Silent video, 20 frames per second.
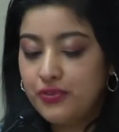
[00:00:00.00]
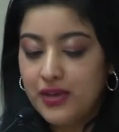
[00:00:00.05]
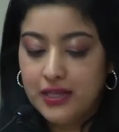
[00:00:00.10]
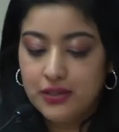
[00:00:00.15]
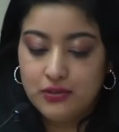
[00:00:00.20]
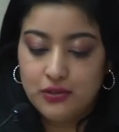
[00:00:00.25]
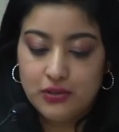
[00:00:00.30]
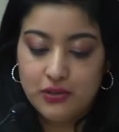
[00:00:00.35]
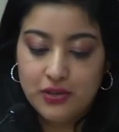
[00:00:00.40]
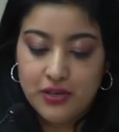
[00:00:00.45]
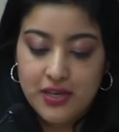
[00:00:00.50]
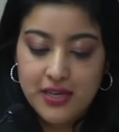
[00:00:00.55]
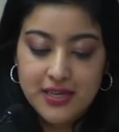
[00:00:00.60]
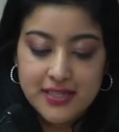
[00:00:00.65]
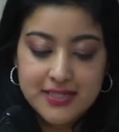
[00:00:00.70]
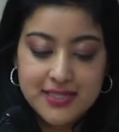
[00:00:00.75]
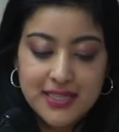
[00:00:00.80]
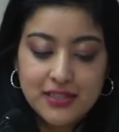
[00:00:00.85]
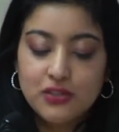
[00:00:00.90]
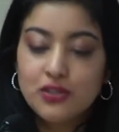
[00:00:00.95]
Thank you for
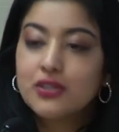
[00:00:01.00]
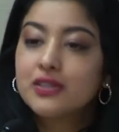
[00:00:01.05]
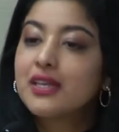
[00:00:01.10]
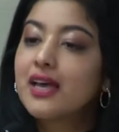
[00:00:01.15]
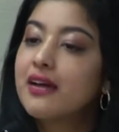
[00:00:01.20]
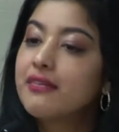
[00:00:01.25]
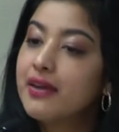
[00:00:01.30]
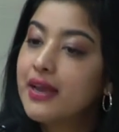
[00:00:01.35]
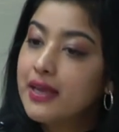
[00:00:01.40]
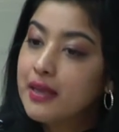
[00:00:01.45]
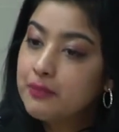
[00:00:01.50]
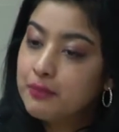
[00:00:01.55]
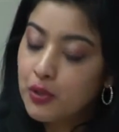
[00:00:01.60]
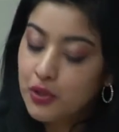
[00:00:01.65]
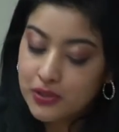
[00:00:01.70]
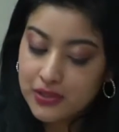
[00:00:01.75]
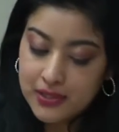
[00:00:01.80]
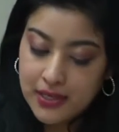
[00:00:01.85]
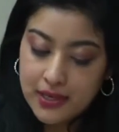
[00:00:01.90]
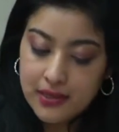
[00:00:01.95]
all the work
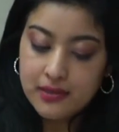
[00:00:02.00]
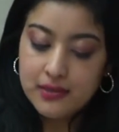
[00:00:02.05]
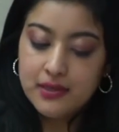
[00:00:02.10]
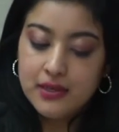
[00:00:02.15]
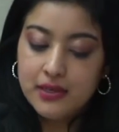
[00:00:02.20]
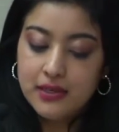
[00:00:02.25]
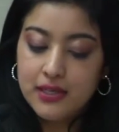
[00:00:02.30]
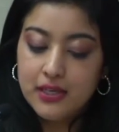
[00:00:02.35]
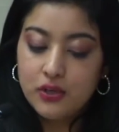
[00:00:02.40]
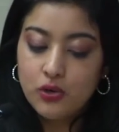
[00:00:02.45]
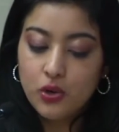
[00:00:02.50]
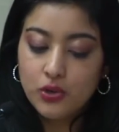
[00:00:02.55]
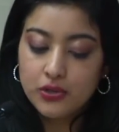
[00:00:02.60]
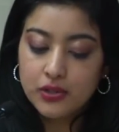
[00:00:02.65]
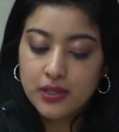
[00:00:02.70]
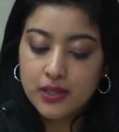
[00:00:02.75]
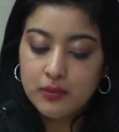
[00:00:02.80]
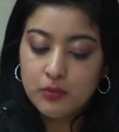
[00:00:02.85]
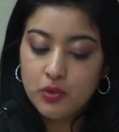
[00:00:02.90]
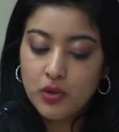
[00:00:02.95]
that you do. It's a
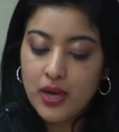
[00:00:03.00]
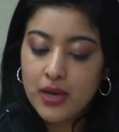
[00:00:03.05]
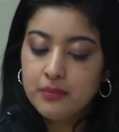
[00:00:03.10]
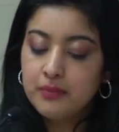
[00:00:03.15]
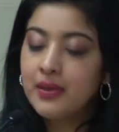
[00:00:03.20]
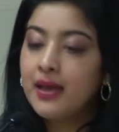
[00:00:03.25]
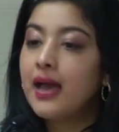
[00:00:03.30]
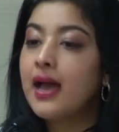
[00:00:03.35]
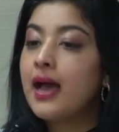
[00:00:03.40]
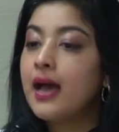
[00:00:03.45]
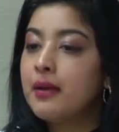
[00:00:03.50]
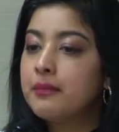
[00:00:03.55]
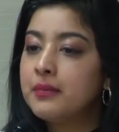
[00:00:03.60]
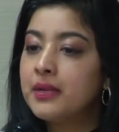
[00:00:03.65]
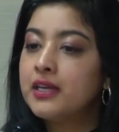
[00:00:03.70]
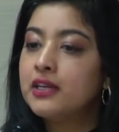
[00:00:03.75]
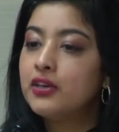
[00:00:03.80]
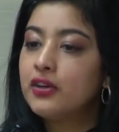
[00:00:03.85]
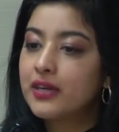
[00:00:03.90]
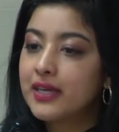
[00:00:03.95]
very important
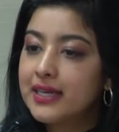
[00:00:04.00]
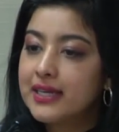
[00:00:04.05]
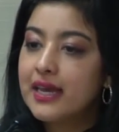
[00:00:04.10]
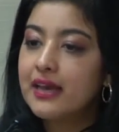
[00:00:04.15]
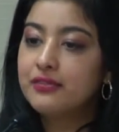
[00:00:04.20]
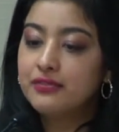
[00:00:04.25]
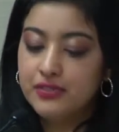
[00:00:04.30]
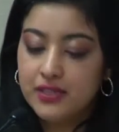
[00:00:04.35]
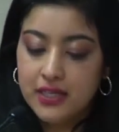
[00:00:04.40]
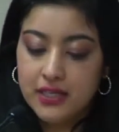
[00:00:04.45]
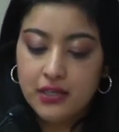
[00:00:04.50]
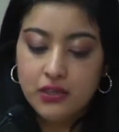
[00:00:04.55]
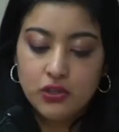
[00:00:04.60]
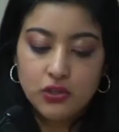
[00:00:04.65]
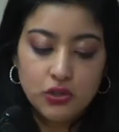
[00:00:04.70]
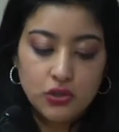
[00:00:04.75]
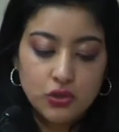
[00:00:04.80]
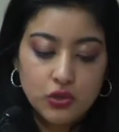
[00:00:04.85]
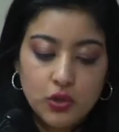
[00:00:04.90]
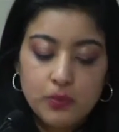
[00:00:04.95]
work that contributes
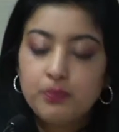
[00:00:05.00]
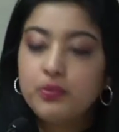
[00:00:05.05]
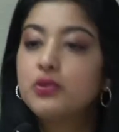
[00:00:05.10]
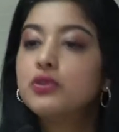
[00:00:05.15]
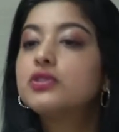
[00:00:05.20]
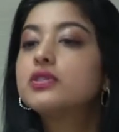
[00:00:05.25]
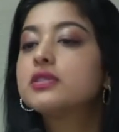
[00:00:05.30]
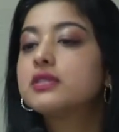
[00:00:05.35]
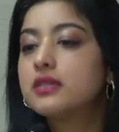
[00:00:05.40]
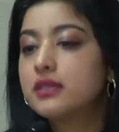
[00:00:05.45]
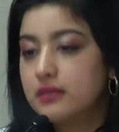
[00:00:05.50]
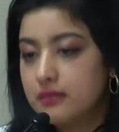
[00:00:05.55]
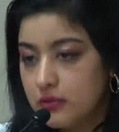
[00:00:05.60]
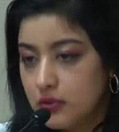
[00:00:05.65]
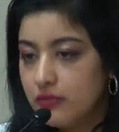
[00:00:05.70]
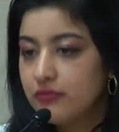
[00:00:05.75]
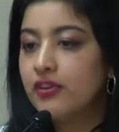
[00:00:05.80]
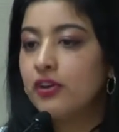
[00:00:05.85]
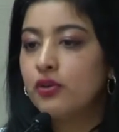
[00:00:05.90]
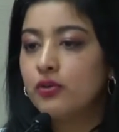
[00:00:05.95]
to the
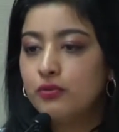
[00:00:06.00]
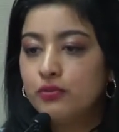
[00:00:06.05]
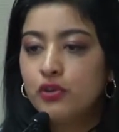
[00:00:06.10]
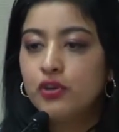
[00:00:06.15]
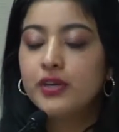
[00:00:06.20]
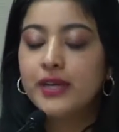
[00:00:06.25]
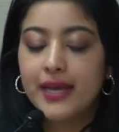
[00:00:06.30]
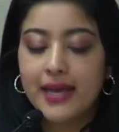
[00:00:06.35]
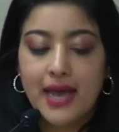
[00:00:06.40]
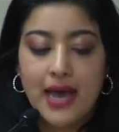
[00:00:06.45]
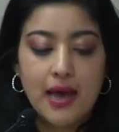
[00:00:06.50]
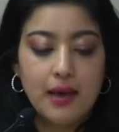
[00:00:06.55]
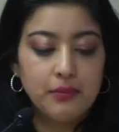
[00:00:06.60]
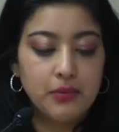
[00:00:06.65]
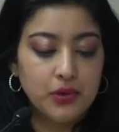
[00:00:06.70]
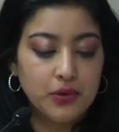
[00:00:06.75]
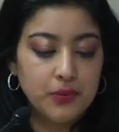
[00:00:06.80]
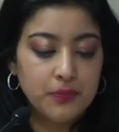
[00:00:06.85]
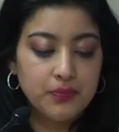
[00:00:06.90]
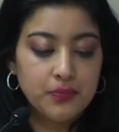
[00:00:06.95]
improvement of
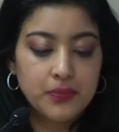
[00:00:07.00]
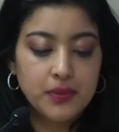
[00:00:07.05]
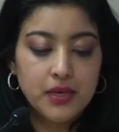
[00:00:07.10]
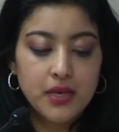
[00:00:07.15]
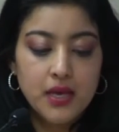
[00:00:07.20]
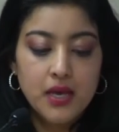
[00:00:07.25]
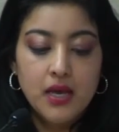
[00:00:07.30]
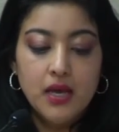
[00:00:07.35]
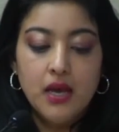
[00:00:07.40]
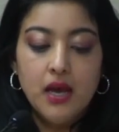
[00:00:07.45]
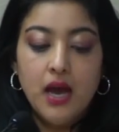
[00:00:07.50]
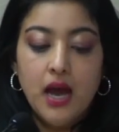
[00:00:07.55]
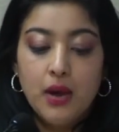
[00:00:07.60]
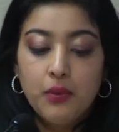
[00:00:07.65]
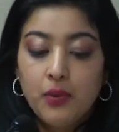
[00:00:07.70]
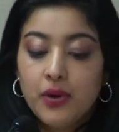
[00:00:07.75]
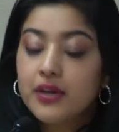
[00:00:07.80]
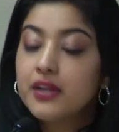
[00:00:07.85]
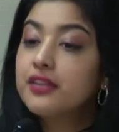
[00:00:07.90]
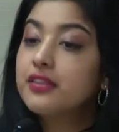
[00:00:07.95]
life of those
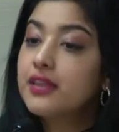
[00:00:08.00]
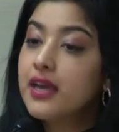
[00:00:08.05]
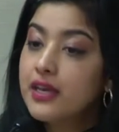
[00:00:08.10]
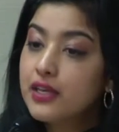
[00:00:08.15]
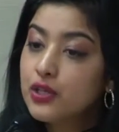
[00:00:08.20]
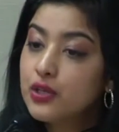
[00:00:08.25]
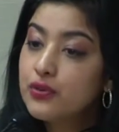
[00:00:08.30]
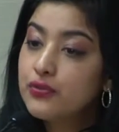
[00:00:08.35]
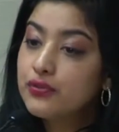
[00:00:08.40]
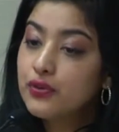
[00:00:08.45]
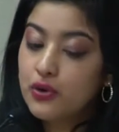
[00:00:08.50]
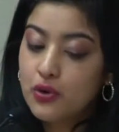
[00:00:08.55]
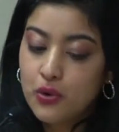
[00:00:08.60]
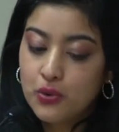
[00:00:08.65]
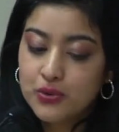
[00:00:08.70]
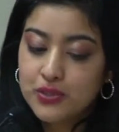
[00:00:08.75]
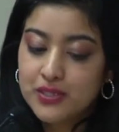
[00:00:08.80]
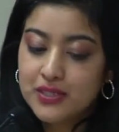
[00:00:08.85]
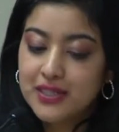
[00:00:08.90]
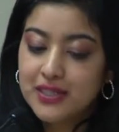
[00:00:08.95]
who are most vulnerable.
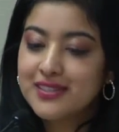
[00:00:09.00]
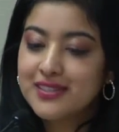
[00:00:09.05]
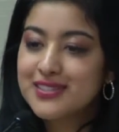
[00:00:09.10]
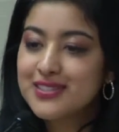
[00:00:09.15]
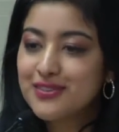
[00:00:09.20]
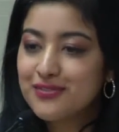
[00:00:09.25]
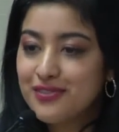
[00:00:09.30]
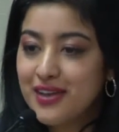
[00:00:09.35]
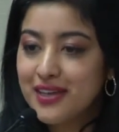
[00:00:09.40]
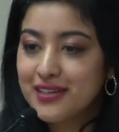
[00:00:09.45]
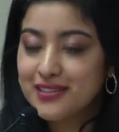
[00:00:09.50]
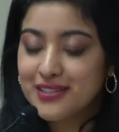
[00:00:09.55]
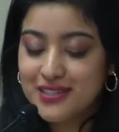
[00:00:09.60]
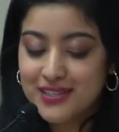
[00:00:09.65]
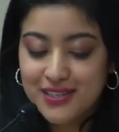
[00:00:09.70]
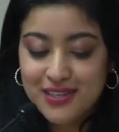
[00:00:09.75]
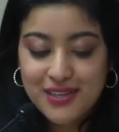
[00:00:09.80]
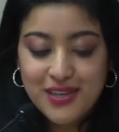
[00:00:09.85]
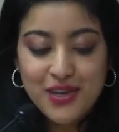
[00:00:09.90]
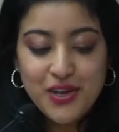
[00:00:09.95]
This
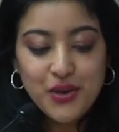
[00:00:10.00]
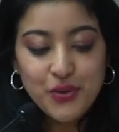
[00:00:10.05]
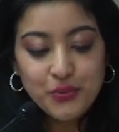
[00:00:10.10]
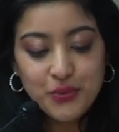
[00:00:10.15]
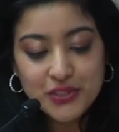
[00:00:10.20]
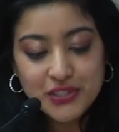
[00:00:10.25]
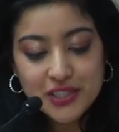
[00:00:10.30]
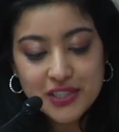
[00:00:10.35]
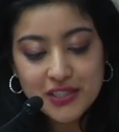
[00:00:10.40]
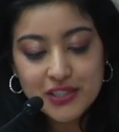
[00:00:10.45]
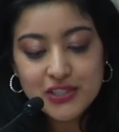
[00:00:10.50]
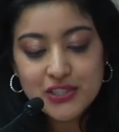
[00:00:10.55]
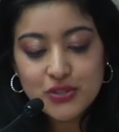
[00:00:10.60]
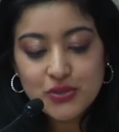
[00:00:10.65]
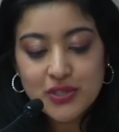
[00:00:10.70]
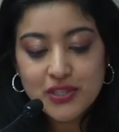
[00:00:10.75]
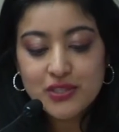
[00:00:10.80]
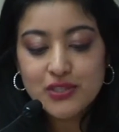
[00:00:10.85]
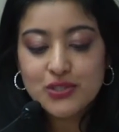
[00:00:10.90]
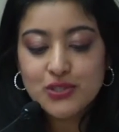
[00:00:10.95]
event, which
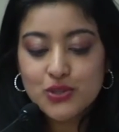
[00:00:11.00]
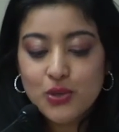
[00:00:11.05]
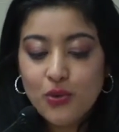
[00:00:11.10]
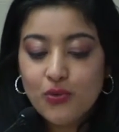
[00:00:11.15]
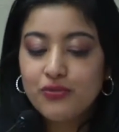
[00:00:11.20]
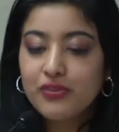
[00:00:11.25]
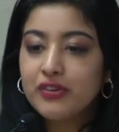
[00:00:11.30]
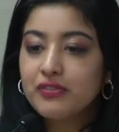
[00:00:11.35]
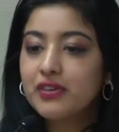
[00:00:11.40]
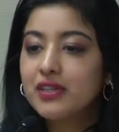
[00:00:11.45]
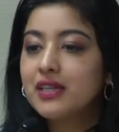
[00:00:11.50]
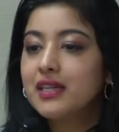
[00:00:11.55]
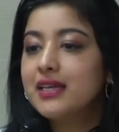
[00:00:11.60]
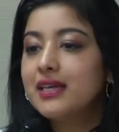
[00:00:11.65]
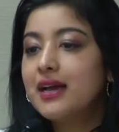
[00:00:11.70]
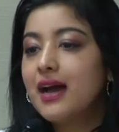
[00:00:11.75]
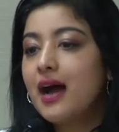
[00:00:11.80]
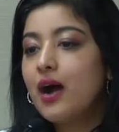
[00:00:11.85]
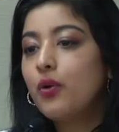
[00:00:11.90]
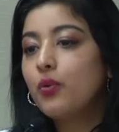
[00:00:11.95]
illustrates so
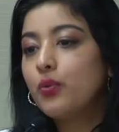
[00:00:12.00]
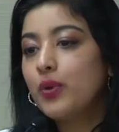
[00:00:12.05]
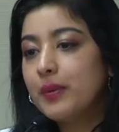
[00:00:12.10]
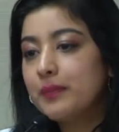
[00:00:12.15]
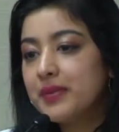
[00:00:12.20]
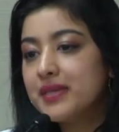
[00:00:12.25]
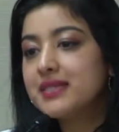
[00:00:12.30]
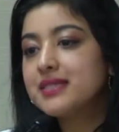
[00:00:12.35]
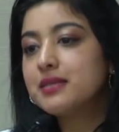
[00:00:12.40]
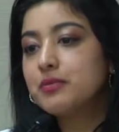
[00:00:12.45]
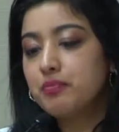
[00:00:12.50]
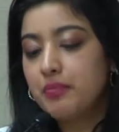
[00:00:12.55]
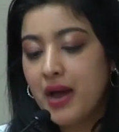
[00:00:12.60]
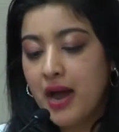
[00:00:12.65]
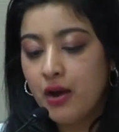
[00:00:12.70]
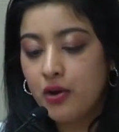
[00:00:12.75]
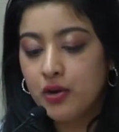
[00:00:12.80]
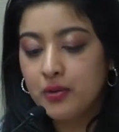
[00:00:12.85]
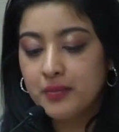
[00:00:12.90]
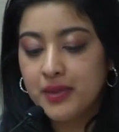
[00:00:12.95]
vividly how women's
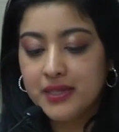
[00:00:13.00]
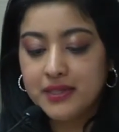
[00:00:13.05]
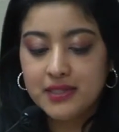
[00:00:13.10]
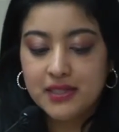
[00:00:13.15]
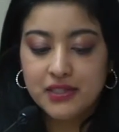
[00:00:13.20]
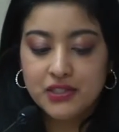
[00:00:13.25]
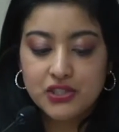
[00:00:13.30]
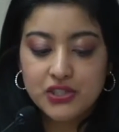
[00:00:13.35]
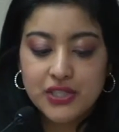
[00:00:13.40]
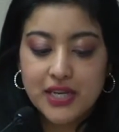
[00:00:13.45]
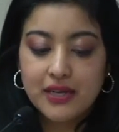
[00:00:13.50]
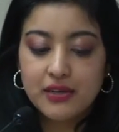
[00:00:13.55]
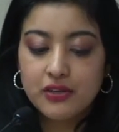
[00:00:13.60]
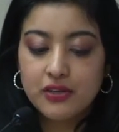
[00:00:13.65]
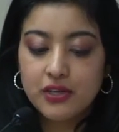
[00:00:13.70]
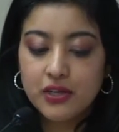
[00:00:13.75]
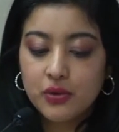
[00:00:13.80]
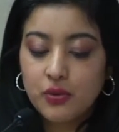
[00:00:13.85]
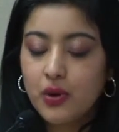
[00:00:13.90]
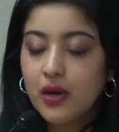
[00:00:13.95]
empowerment,
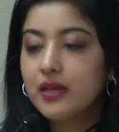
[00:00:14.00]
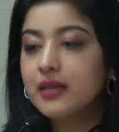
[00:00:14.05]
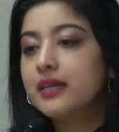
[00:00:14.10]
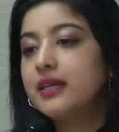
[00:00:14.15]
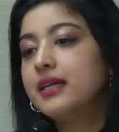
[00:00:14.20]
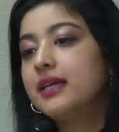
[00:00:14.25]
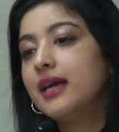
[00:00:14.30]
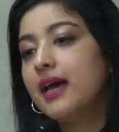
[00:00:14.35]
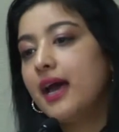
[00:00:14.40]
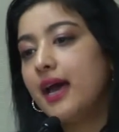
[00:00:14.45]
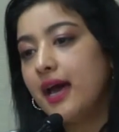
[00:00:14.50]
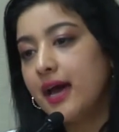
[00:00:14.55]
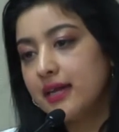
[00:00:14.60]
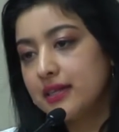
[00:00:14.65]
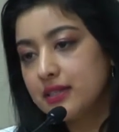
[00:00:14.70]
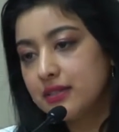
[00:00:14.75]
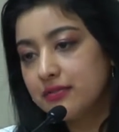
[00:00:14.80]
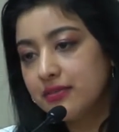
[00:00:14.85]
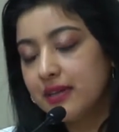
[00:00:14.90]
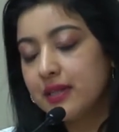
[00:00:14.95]
gender equality,
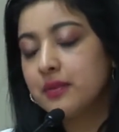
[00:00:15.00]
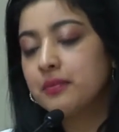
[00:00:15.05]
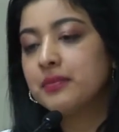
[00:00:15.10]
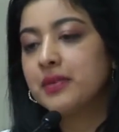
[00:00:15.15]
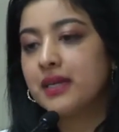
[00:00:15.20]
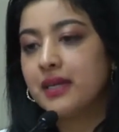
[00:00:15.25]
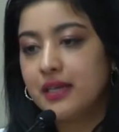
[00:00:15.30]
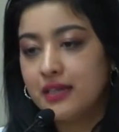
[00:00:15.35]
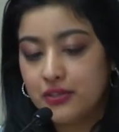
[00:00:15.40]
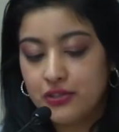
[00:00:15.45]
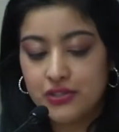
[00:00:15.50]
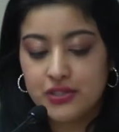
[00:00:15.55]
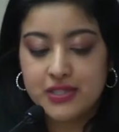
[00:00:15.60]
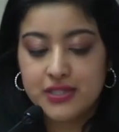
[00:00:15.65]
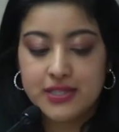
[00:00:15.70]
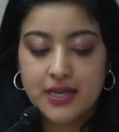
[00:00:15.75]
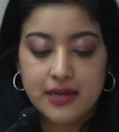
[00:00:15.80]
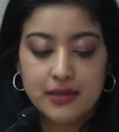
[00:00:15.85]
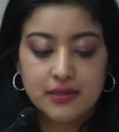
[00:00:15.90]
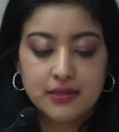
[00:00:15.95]
and development
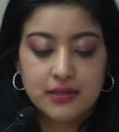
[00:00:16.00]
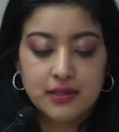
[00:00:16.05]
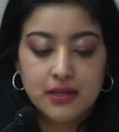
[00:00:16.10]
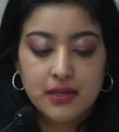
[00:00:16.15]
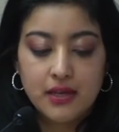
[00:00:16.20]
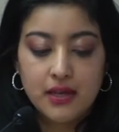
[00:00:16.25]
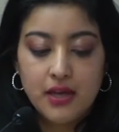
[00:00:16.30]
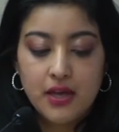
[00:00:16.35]
intersect.